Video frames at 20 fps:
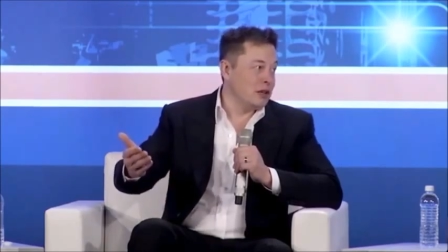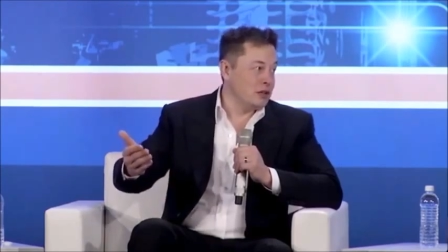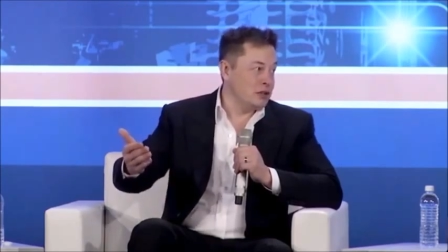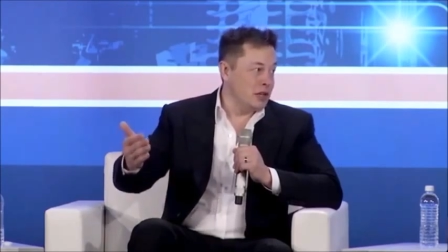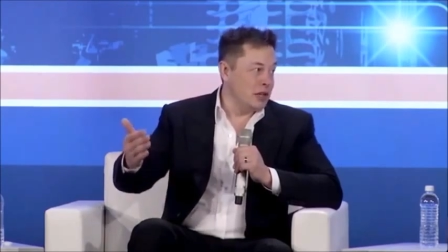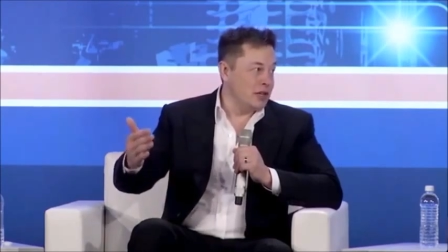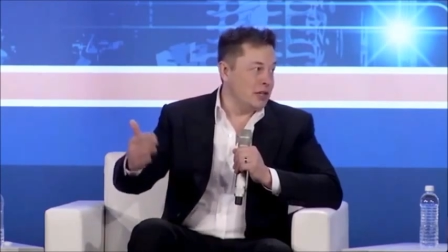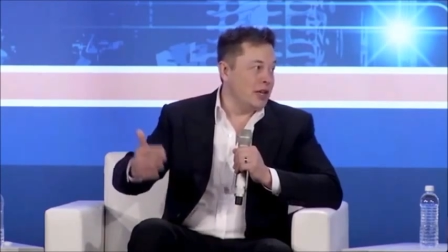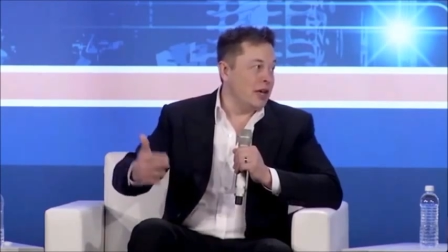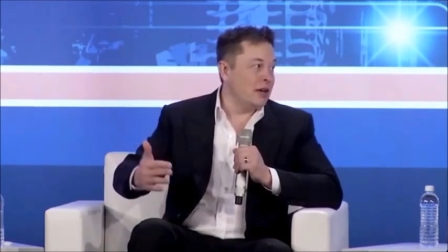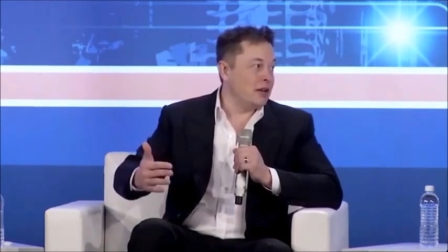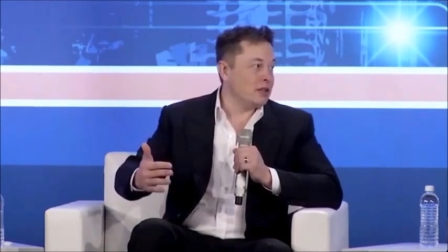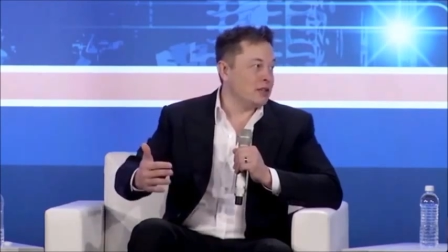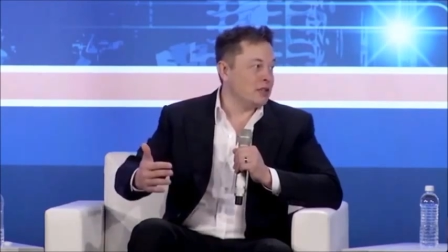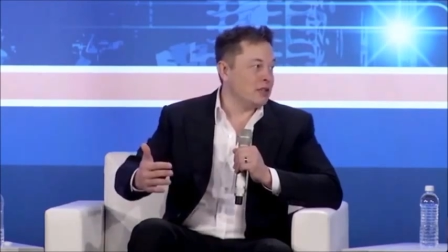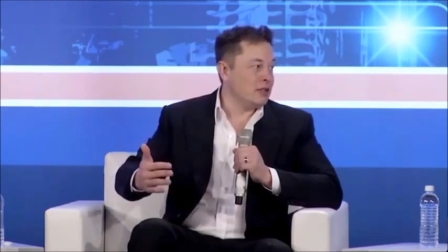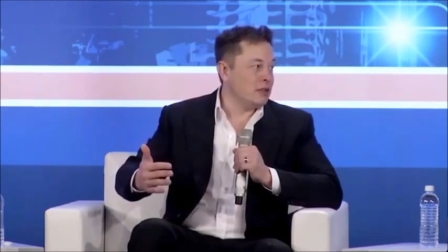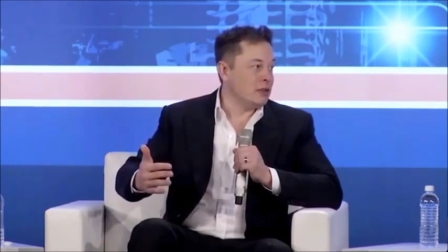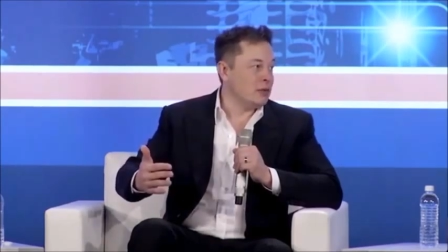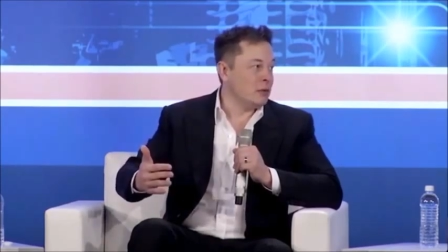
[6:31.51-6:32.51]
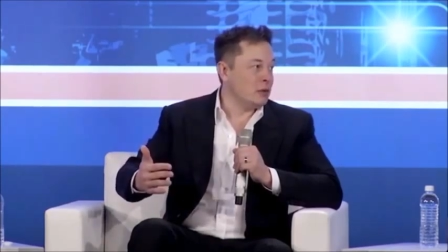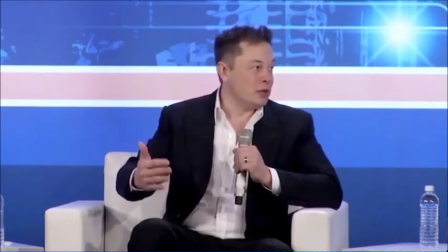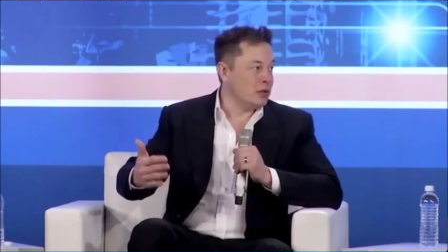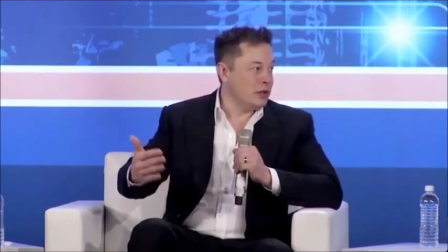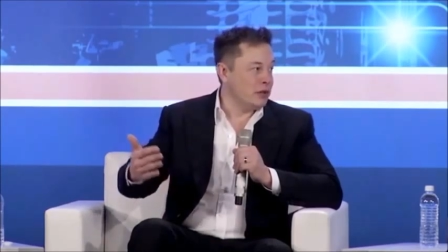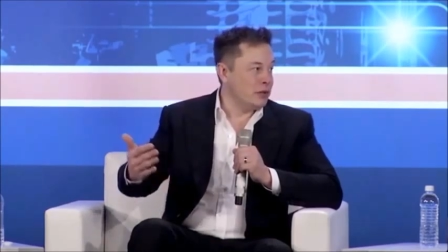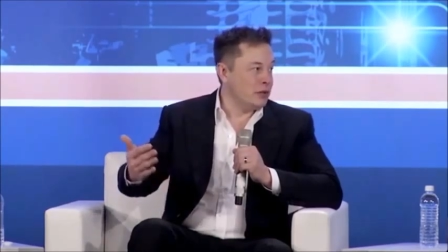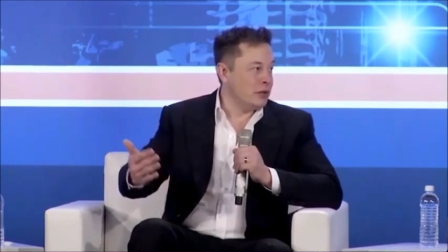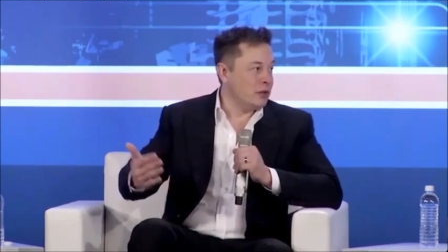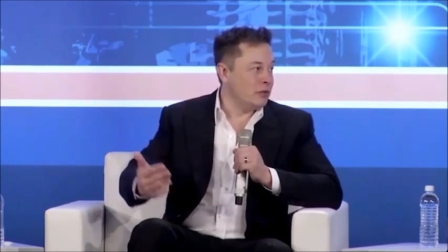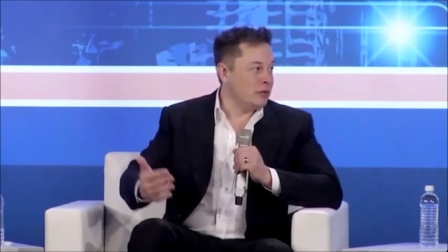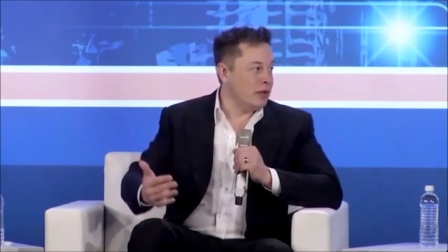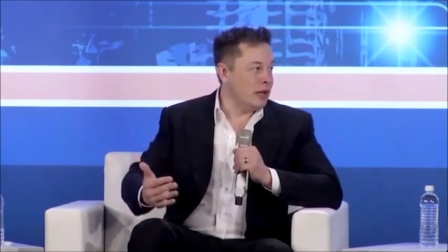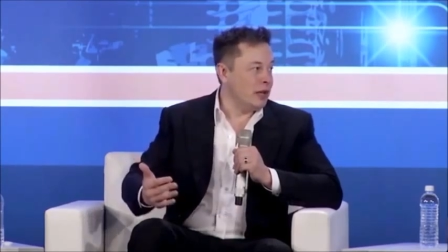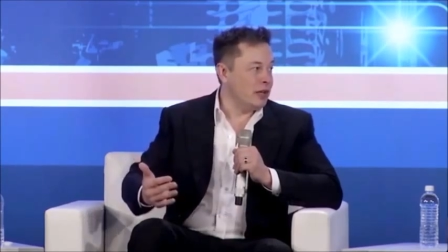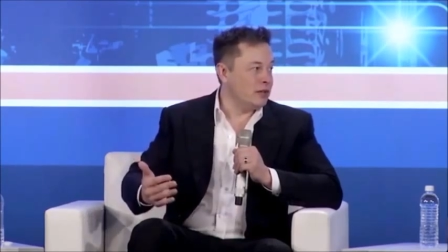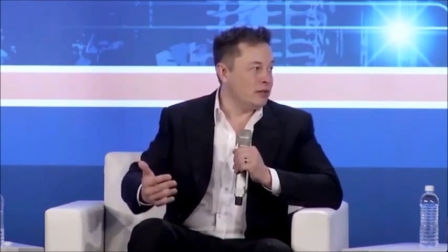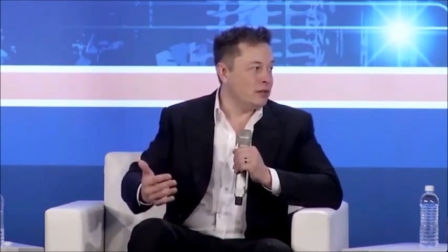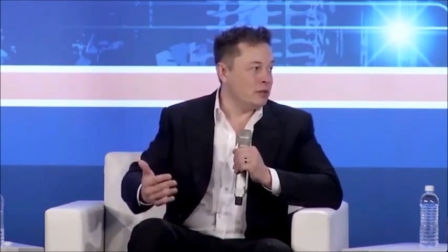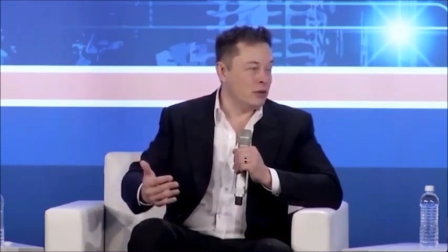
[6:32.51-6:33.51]
shut down some of the more difficult
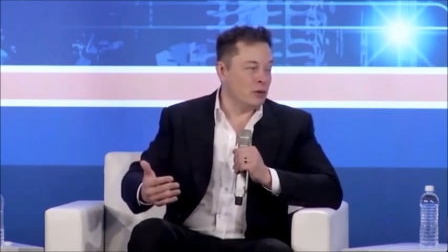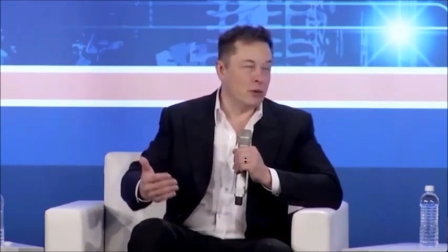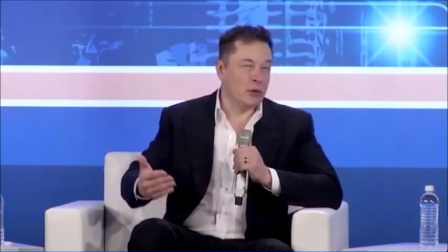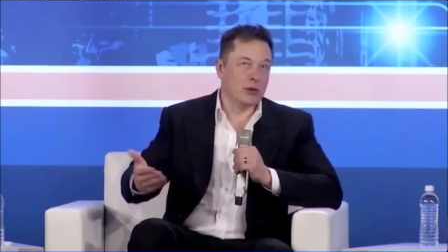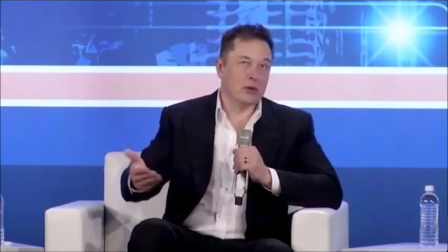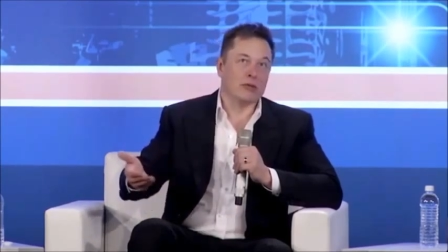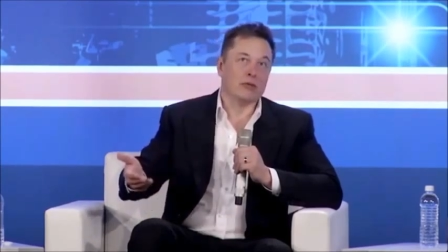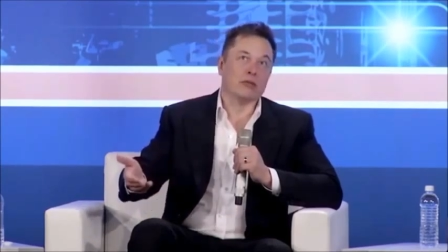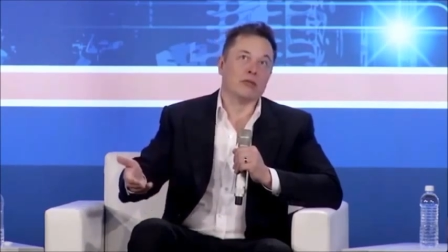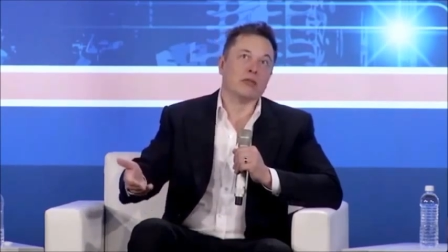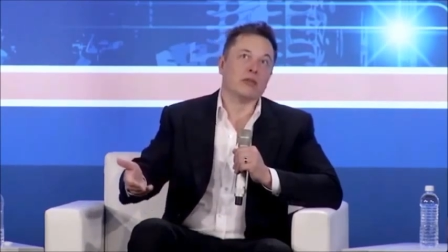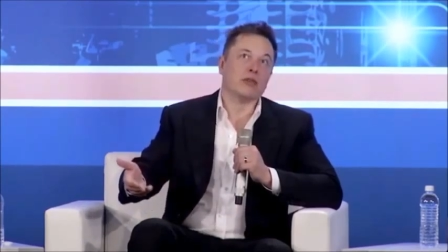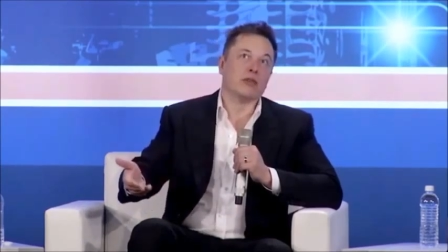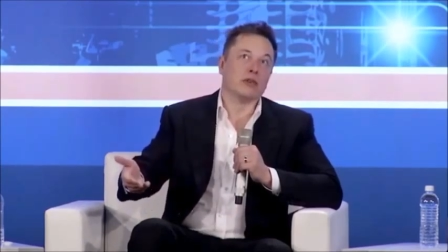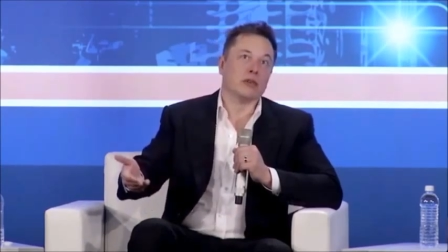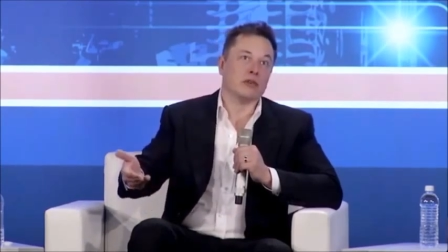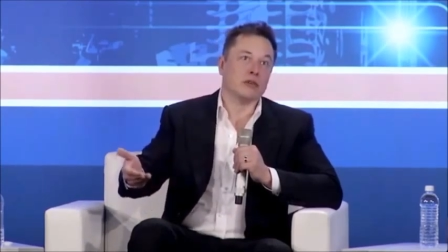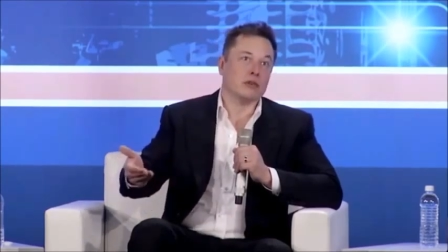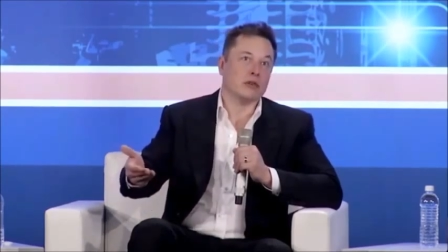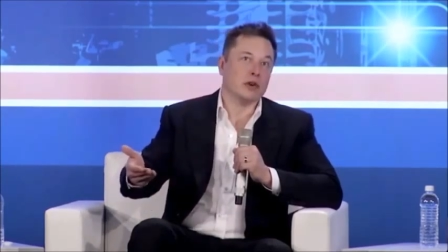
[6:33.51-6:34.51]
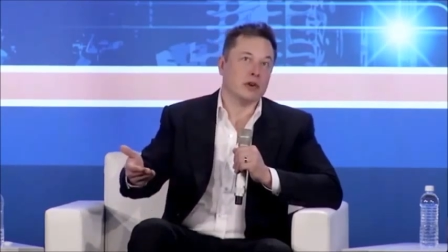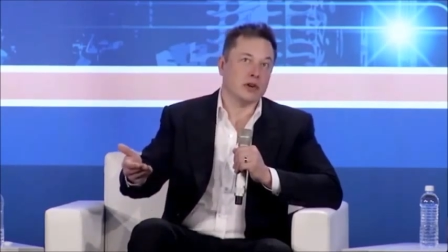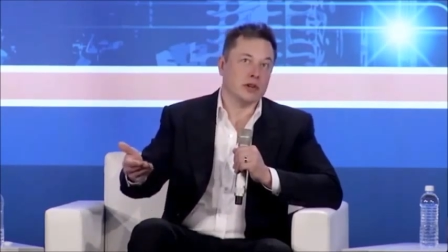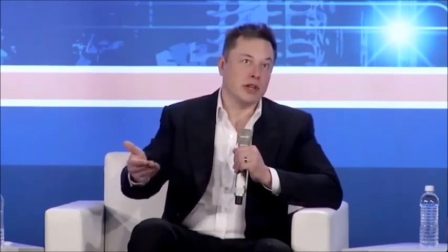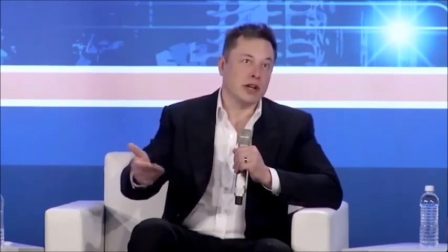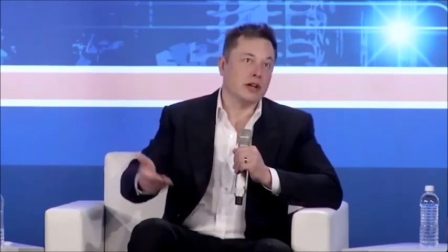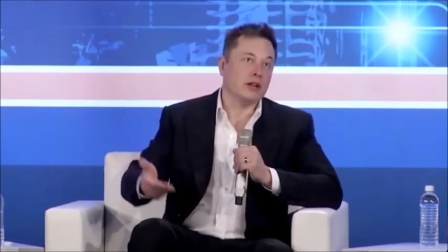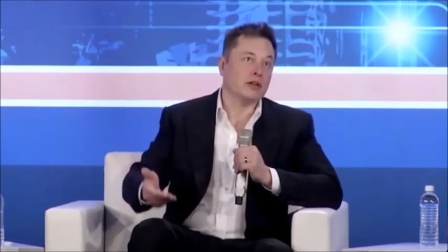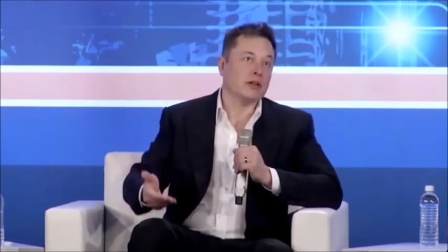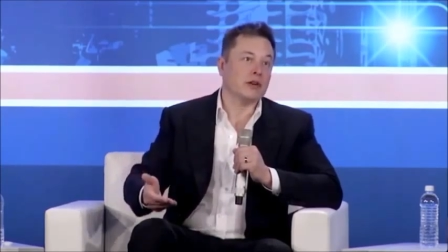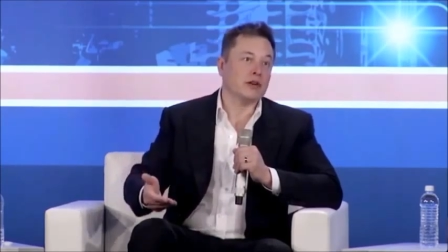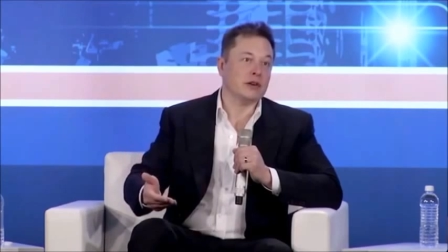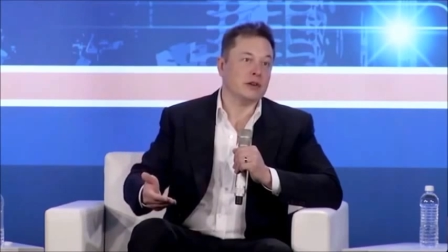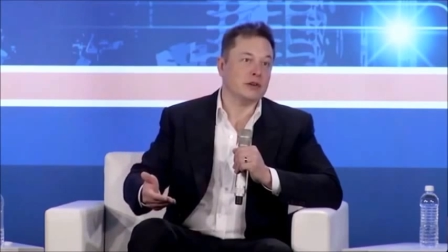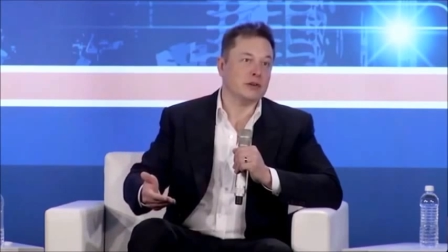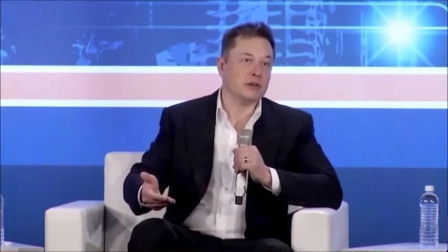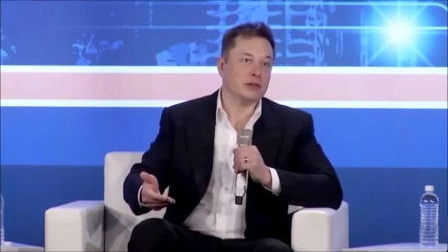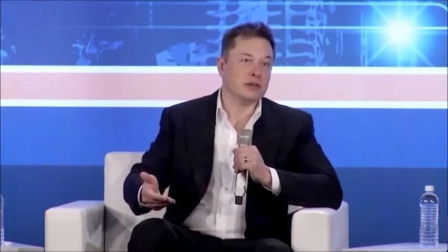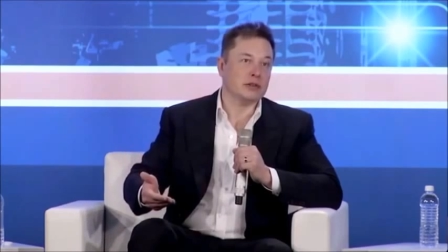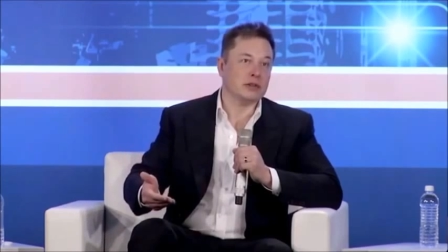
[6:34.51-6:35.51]
plants or curtail their
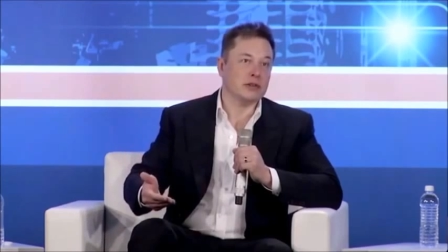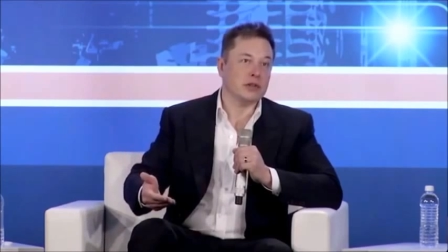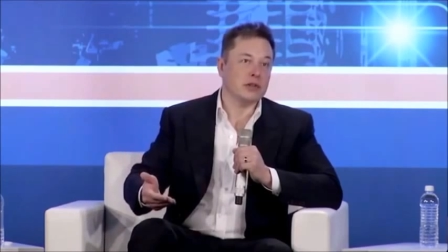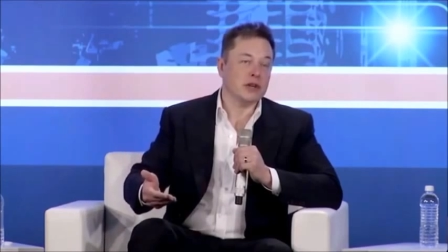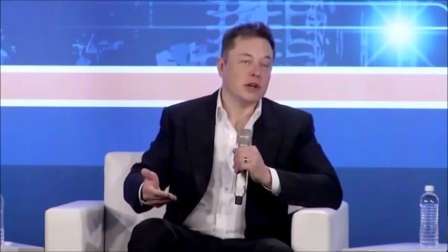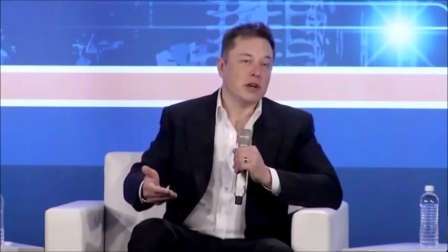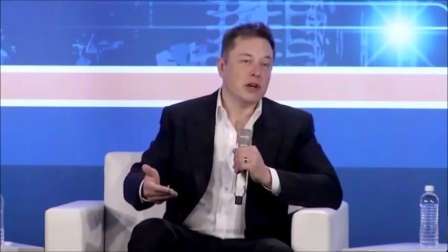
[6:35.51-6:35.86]
use.